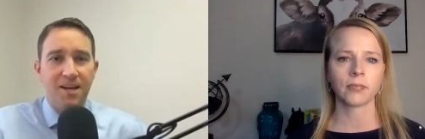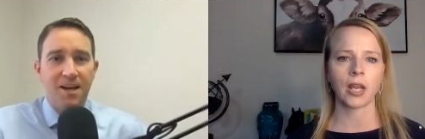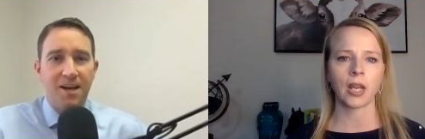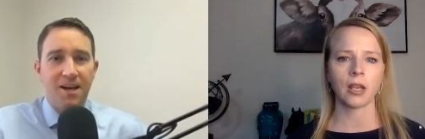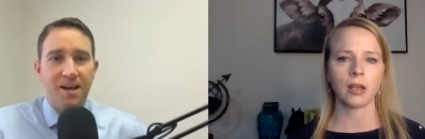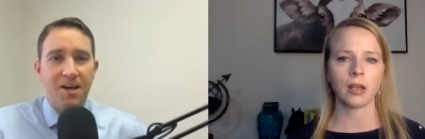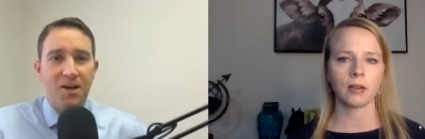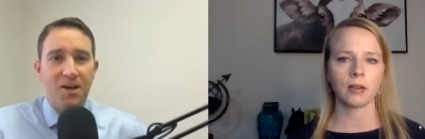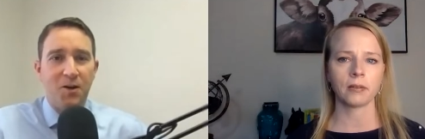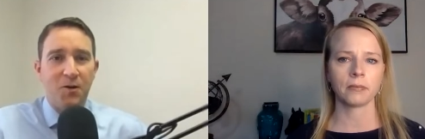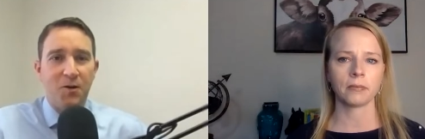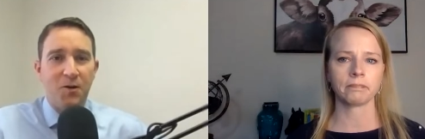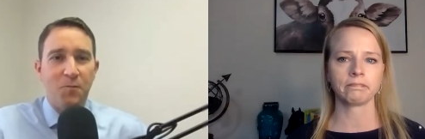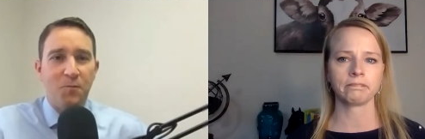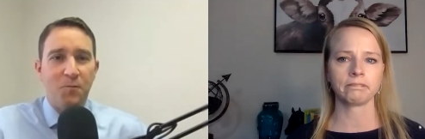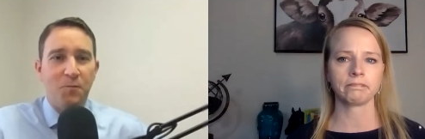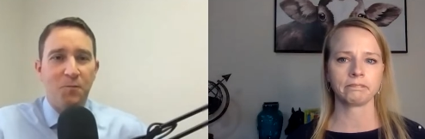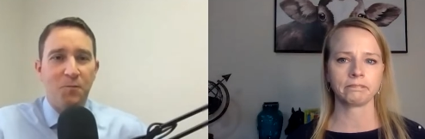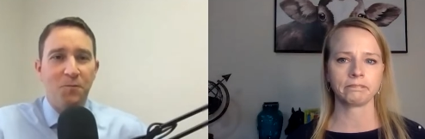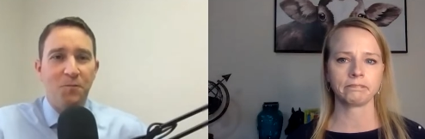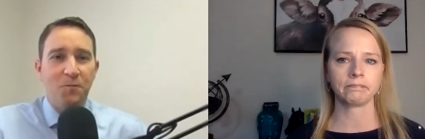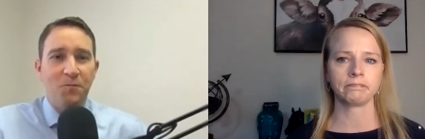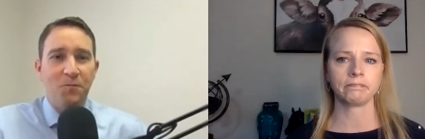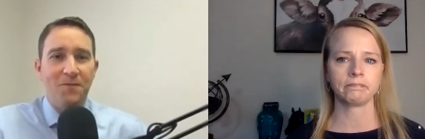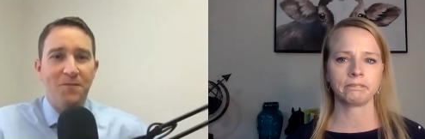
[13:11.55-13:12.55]

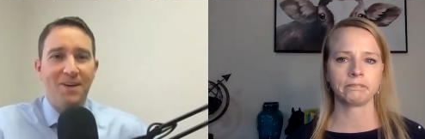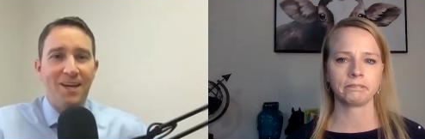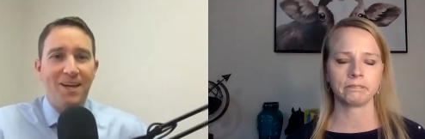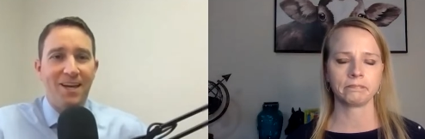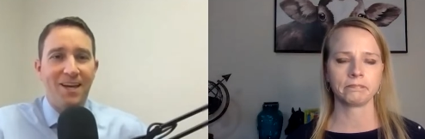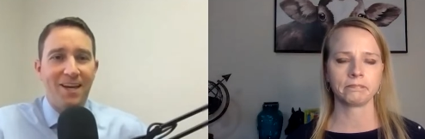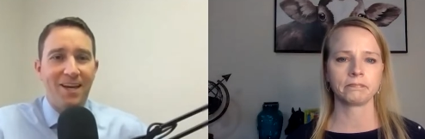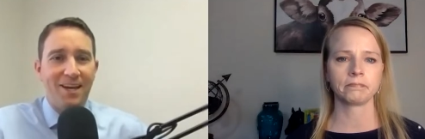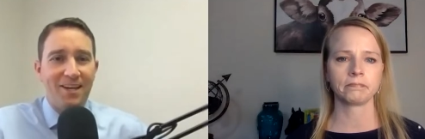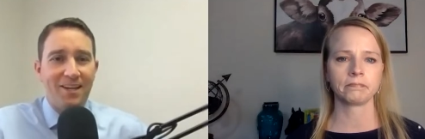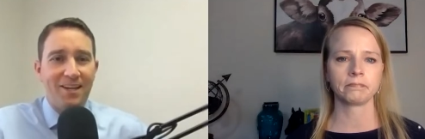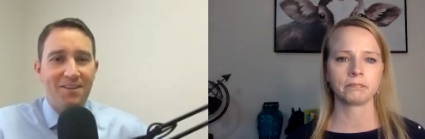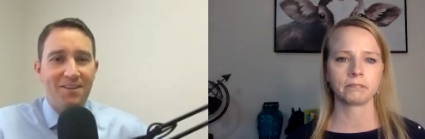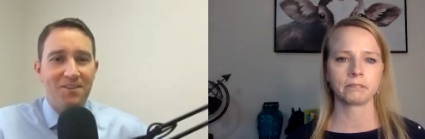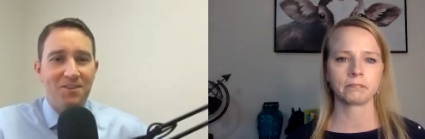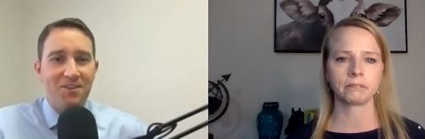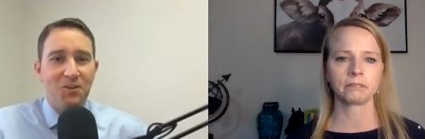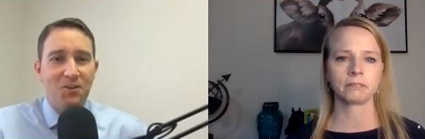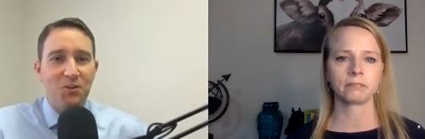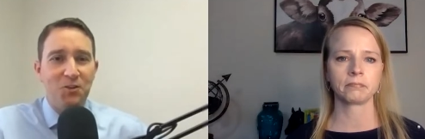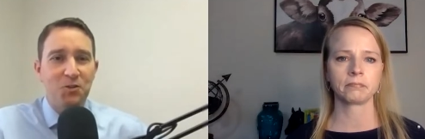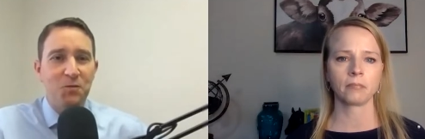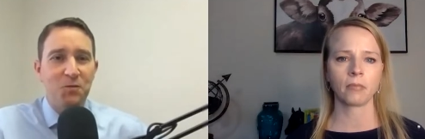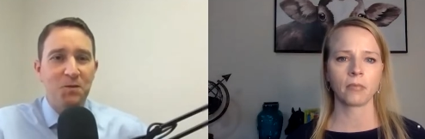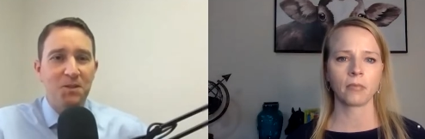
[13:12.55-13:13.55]
Speaker 1: And
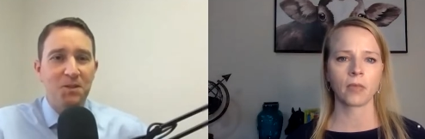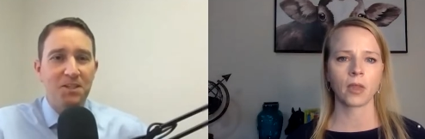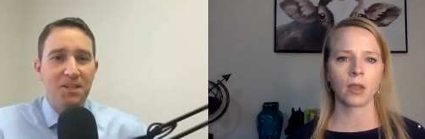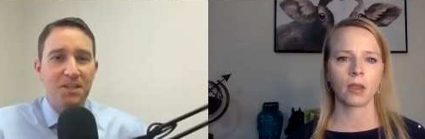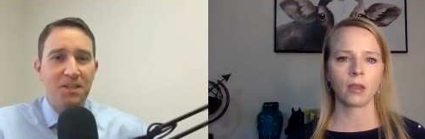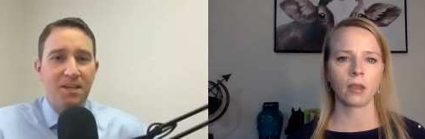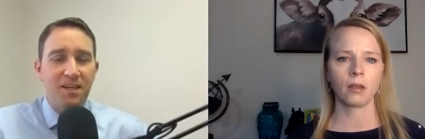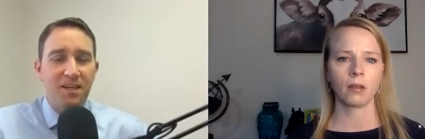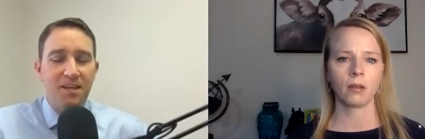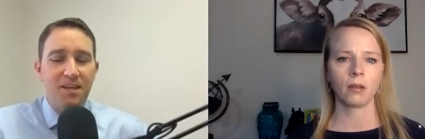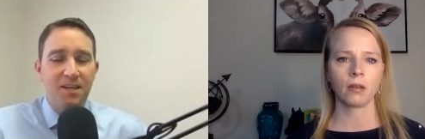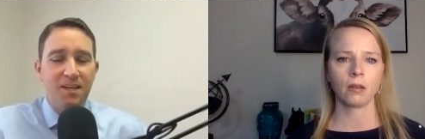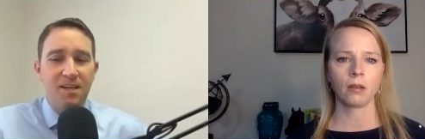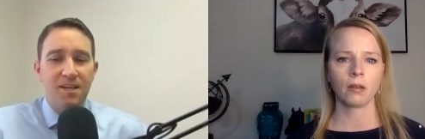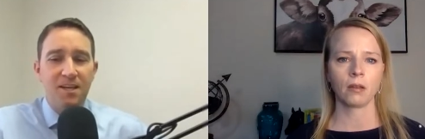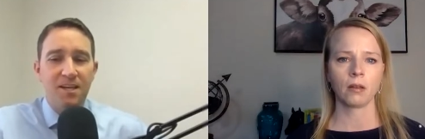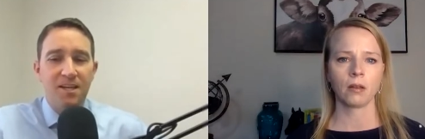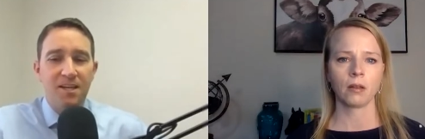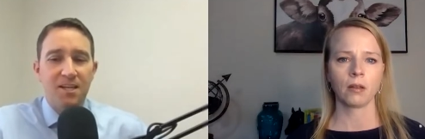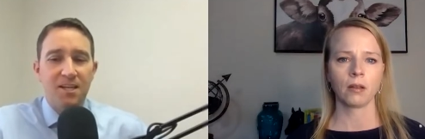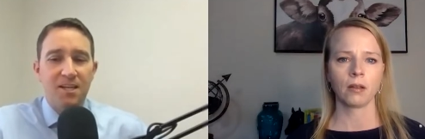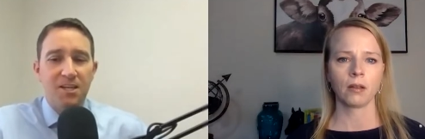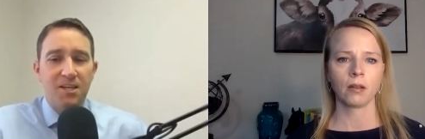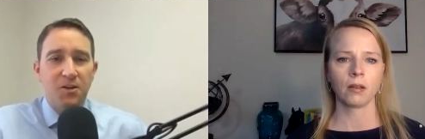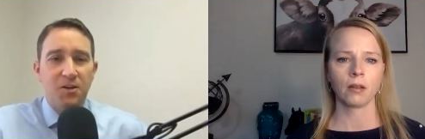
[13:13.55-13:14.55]
ultimately,
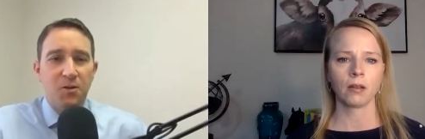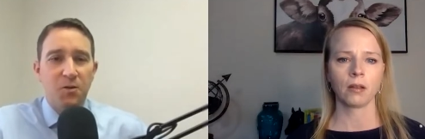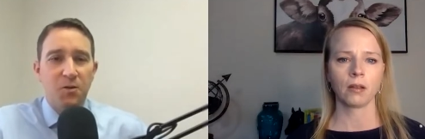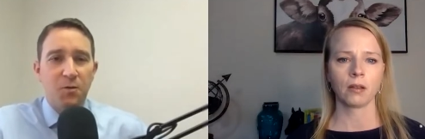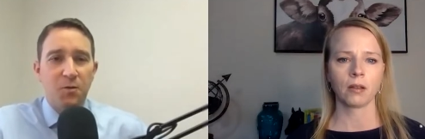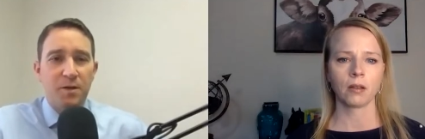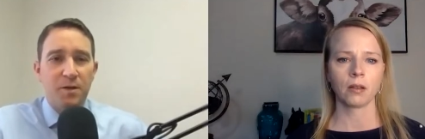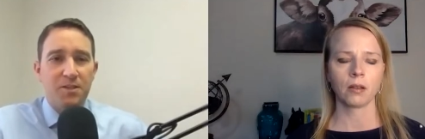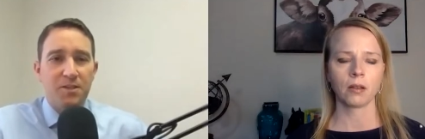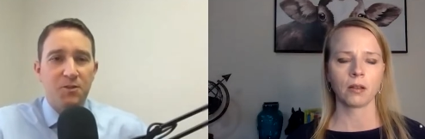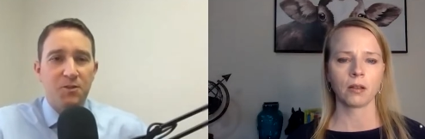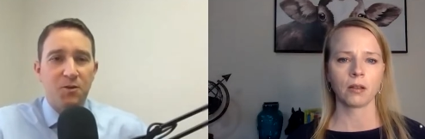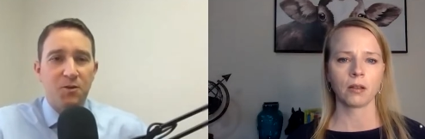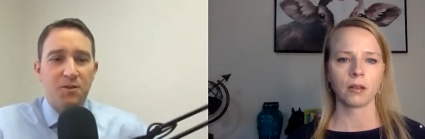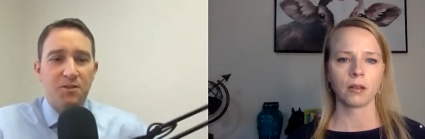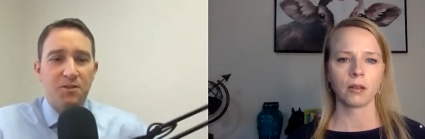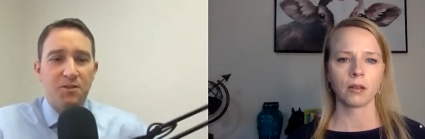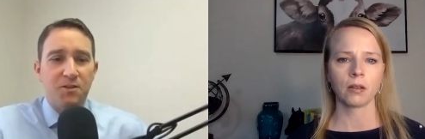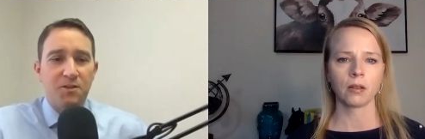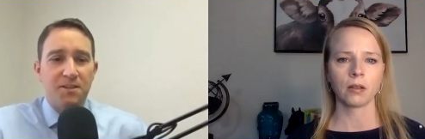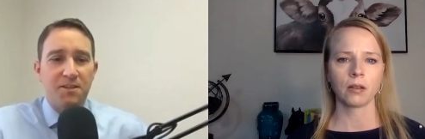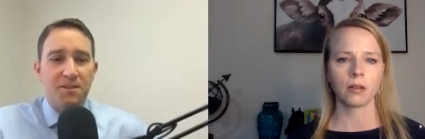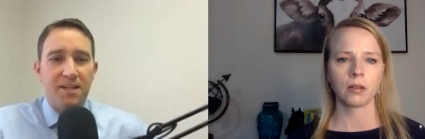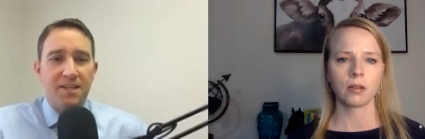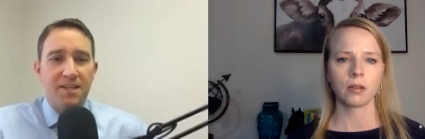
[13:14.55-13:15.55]
you know, the
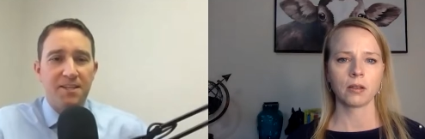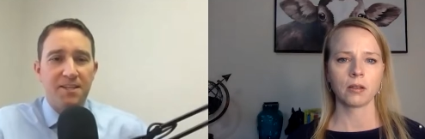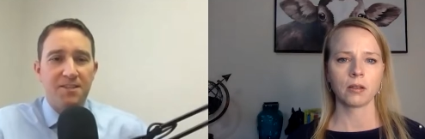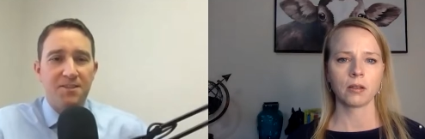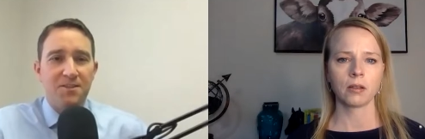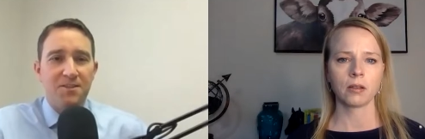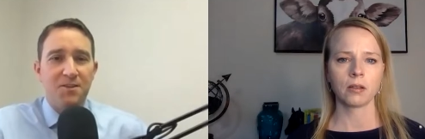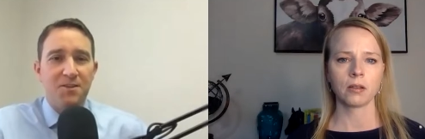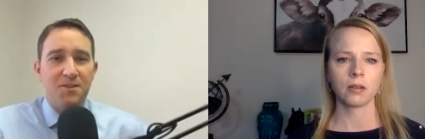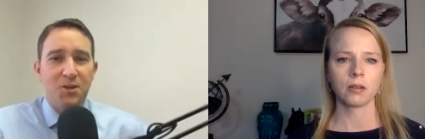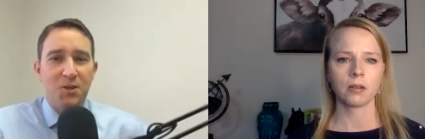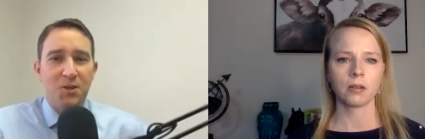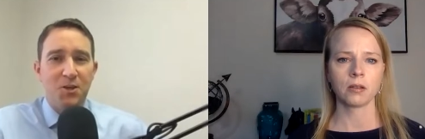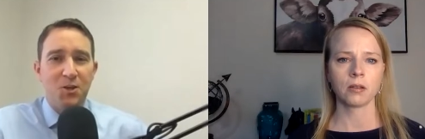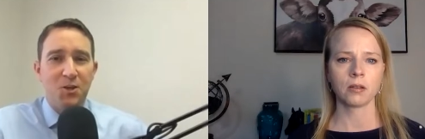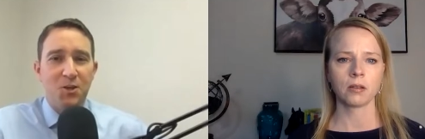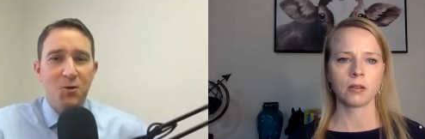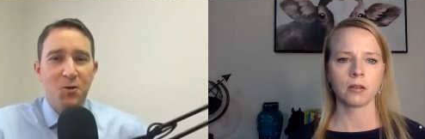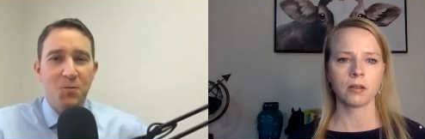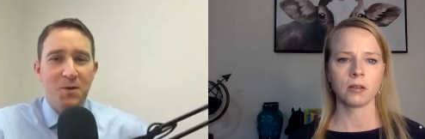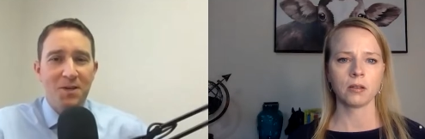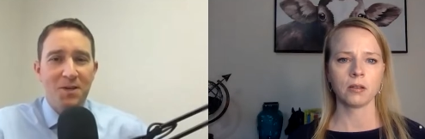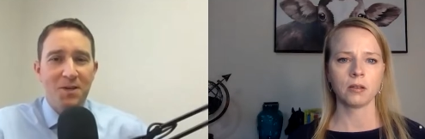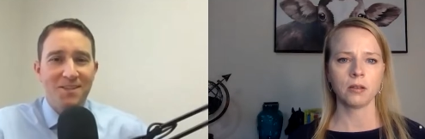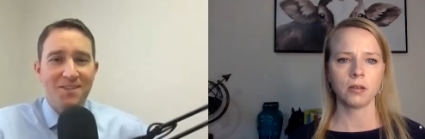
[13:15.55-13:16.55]
resource that is the
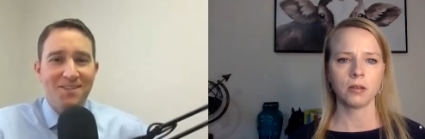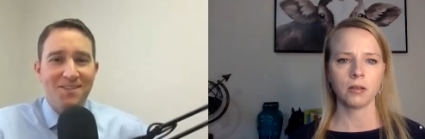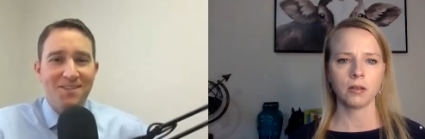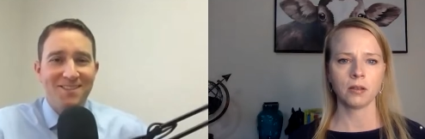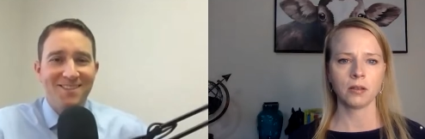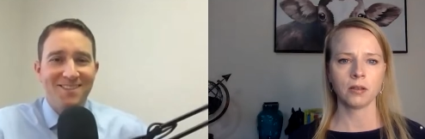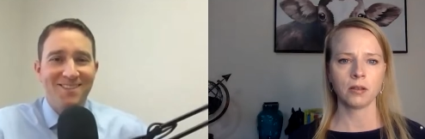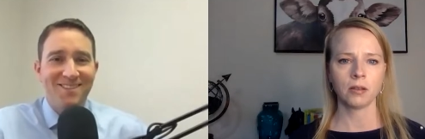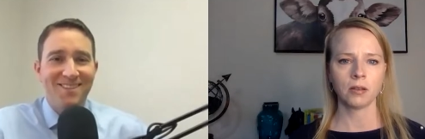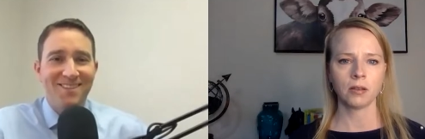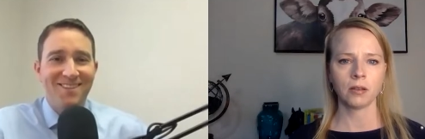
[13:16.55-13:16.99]
humans